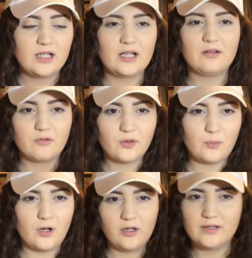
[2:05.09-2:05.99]
And I wrote
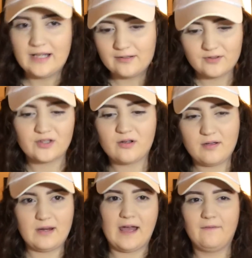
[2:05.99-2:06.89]
them all down so
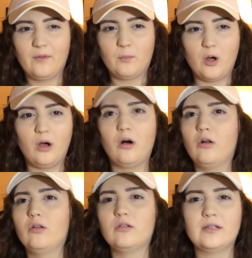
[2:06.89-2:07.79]
I would have them all,